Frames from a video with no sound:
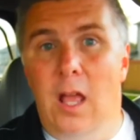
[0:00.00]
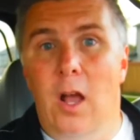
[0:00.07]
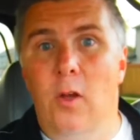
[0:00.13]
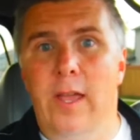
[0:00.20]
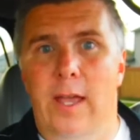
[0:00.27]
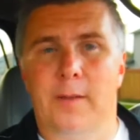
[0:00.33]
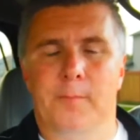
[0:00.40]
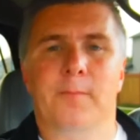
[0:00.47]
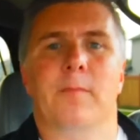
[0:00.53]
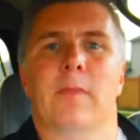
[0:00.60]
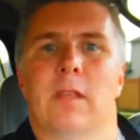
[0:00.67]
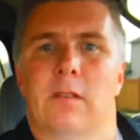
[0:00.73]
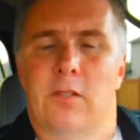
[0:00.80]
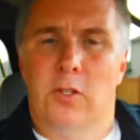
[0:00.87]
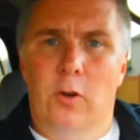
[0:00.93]
Oh yeah,
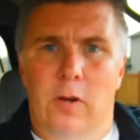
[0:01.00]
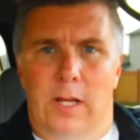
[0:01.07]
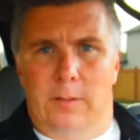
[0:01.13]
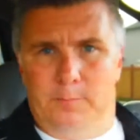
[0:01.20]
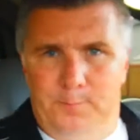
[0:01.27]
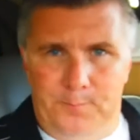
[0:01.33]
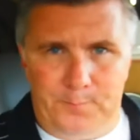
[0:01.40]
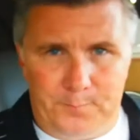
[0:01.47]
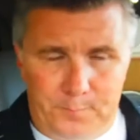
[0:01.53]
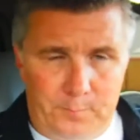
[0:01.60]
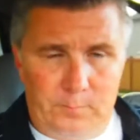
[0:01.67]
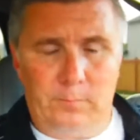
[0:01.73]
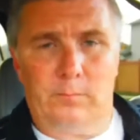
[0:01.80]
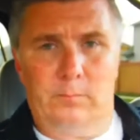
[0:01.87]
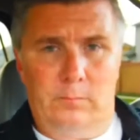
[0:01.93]
snoring.
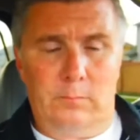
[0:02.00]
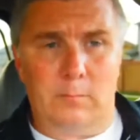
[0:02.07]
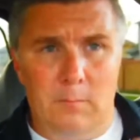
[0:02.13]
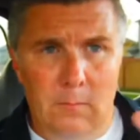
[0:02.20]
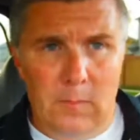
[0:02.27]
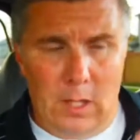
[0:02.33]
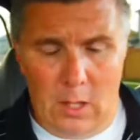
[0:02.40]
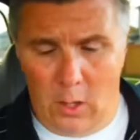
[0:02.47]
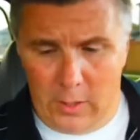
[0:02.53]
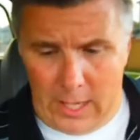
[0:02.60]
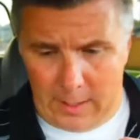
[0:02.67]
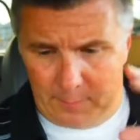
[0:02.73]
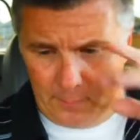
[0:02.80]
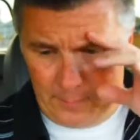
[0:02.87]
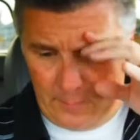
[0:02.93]
Okay,